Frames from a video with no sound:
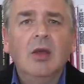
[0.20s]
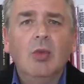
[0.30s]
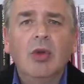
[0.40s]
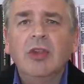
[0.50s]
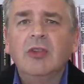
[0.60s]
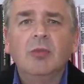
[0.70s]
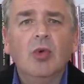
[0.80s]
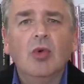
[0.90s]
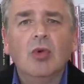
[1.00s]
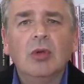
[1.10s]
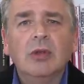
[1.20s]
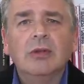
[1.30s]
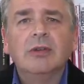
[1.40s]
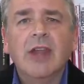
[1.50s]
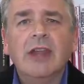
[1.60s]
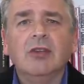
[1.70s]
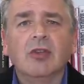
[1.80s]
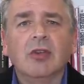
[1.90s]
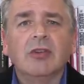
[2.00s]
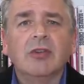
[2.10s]
What is more
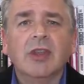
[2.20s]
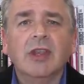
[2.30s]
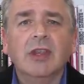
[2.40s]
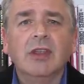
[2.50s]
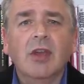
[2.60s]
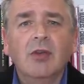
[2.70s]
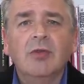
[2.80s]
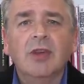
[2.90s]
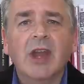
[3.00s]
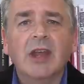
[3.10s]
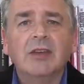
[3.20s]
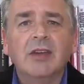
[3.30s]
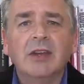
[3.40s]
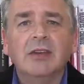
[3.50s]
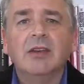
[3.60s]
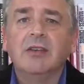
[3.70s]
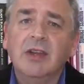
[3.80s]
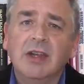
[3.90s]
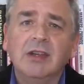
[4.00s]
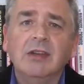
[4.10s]
dangerous, the COVID-19
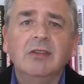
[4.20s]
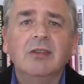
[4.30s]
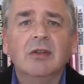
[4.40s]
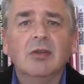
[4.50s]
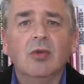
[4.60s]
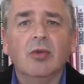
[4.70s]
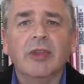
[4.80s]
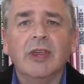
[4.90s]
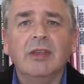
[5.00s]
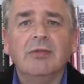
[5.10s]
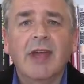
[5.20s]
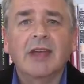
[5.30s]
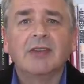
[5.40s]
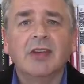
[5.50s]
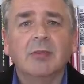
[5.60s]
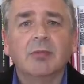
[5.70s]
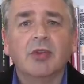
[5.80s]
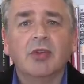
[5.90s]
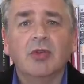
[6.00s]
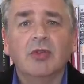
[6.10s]
disease or the vaccine
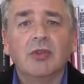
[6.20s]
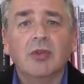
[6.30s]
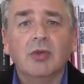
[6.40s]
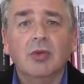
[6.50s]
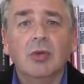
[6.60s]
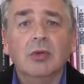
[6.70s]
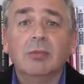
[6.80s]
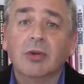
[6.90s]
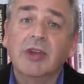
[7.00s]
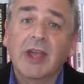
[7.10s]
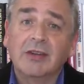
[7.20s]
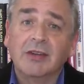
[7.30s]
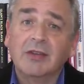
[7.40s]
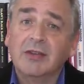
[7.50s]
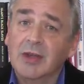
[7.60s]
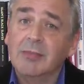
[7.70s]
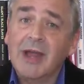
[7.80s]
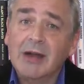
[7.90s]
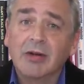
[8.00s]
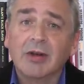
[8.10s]
produced to protect us,
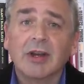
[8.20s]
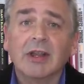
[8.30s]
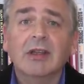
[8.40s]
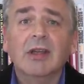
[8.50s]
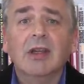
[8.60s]
apparently,